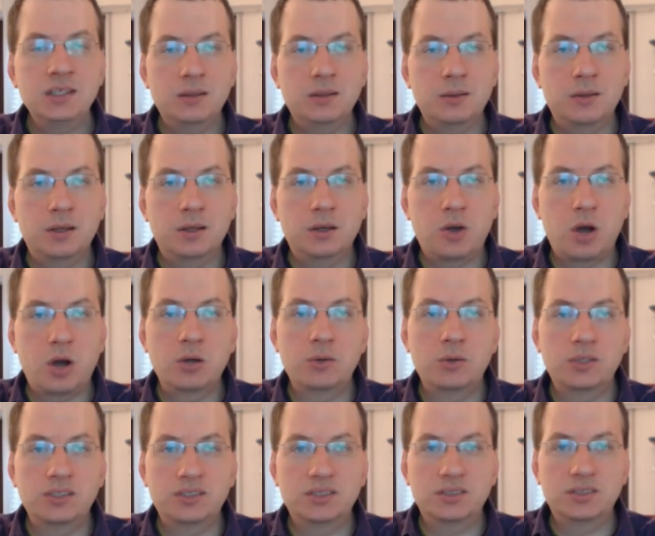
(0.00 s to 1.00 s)
The
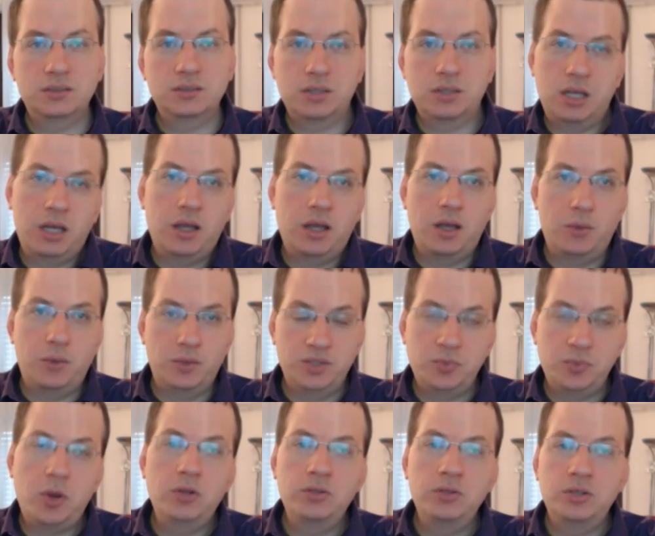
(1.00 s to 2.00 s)
Congress
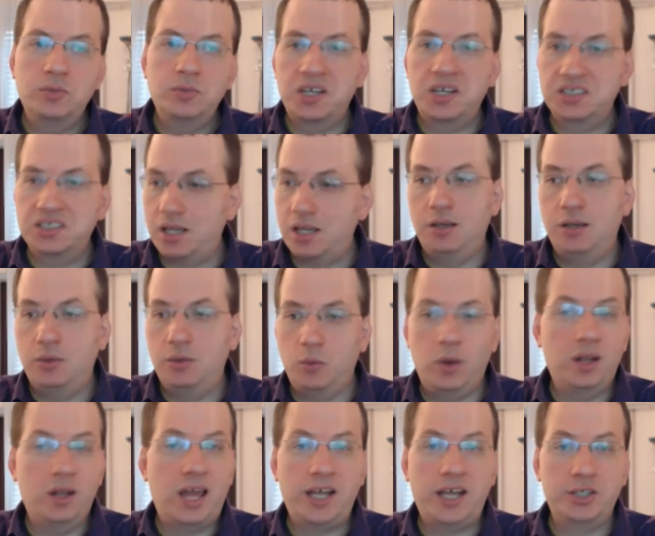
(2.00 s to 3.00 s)
responded by saying,
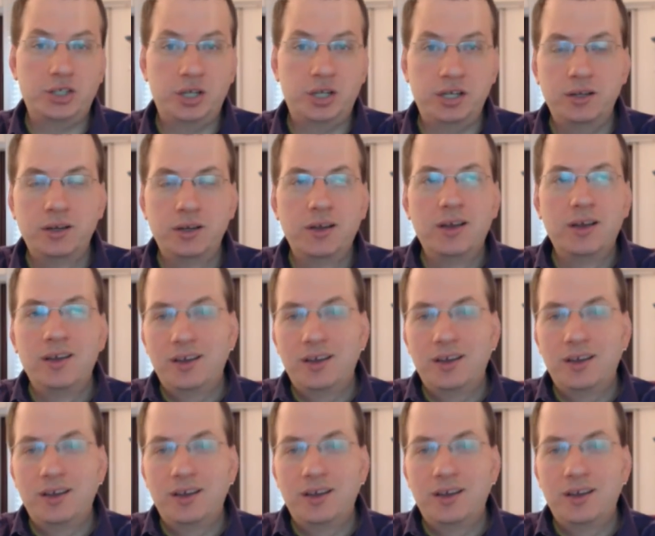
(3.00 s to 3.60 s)
well, actually,